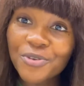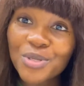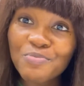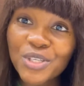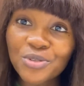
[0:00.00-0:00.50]

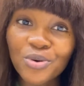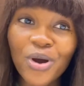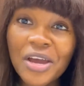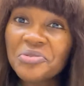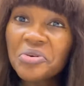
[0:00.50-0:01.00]
just made you.
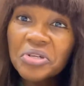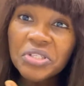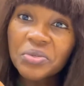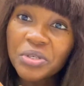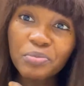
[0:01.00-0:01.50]
And you know all
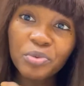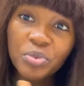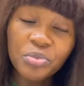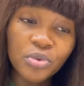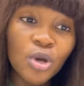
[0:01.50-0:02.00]
these Oyinbo
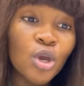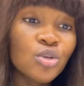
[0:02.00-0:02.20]
people.